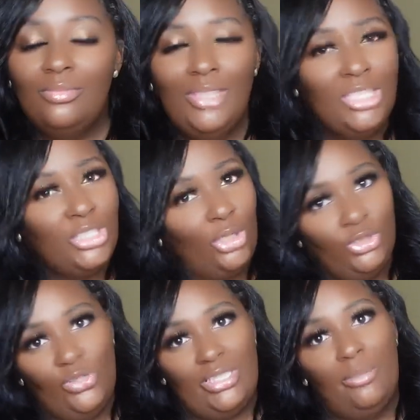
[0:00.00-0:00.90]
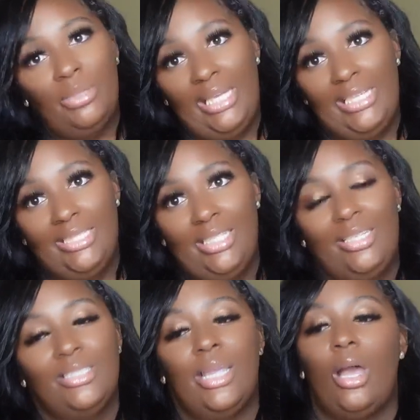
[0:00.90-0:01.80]
search for some
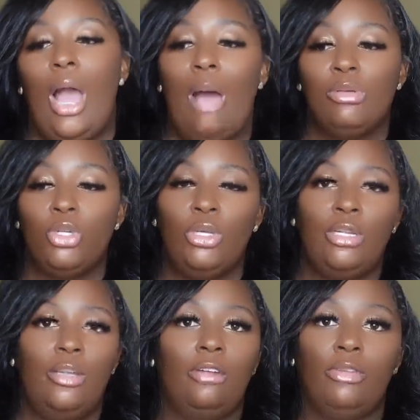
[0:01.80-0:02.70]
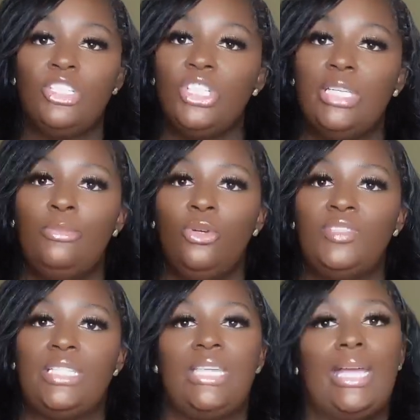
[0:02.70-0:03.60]
places. I was going to originally move
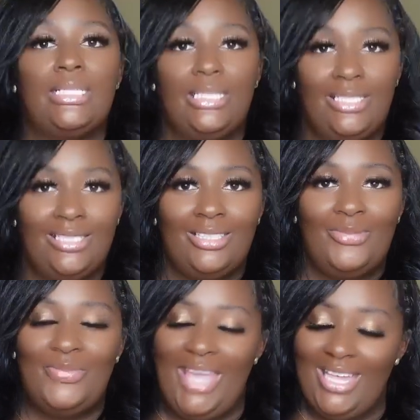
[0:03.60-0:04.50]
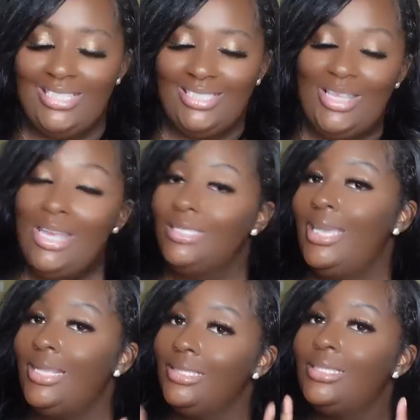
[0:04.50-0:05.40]
to Texas. Yes.
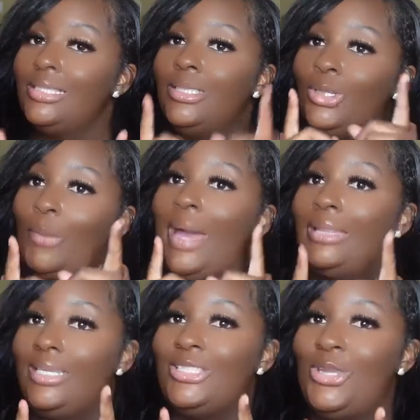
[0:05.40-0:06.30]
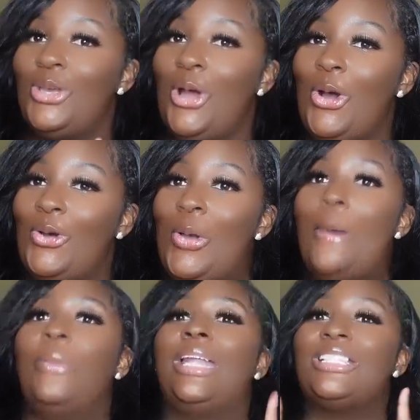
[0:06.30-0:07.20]
Texas is still on my list though, y'all.
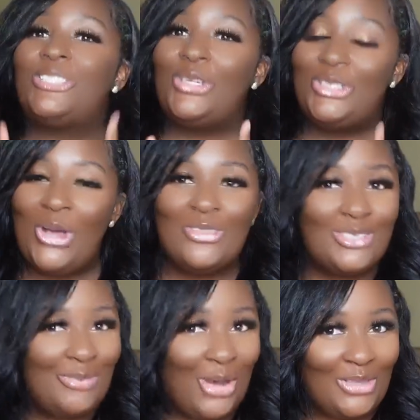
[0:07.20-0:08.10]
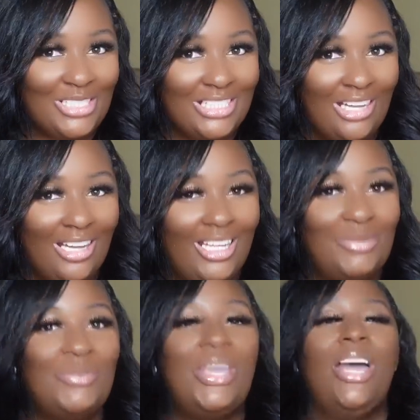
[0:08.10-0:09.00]
But I started off small this
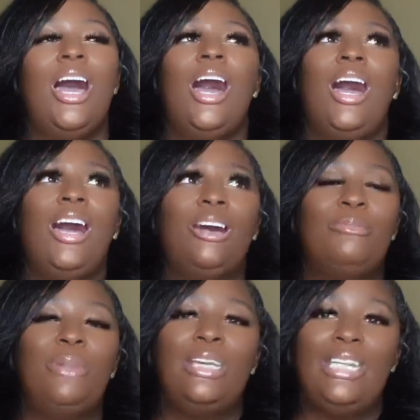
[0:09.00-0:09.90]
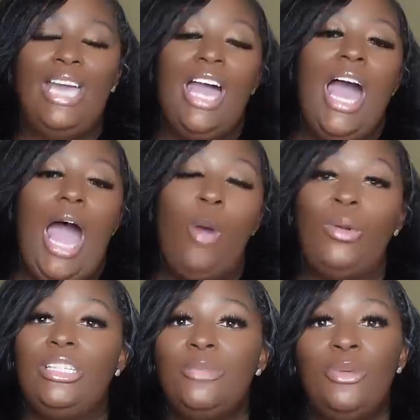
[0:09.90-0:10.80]
time. But yeah, I
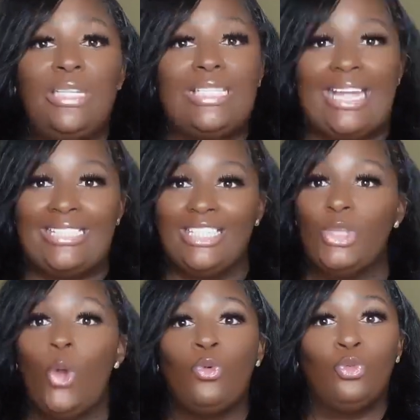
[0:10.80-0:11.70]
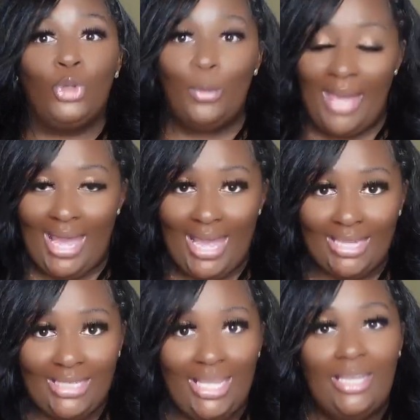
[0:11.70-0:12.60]
wanted to move to Texas real
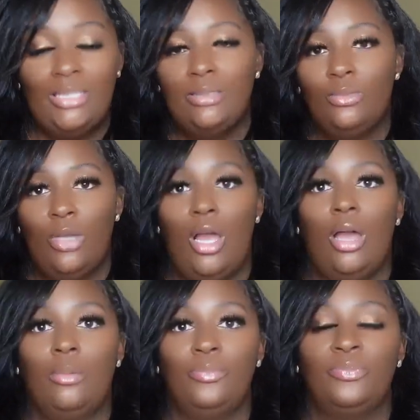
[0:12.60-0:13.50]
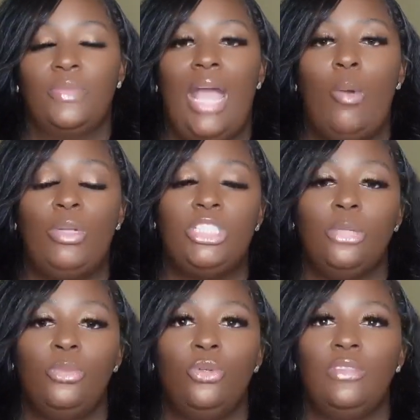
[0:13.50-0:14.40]
bad. And I wanted to
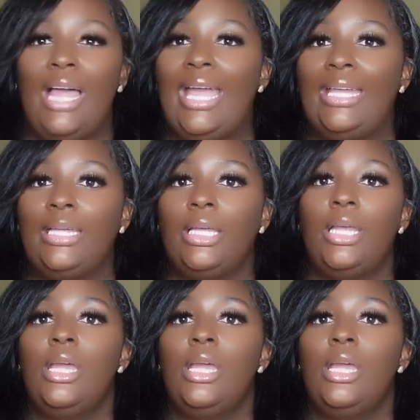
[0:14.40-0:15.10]
move like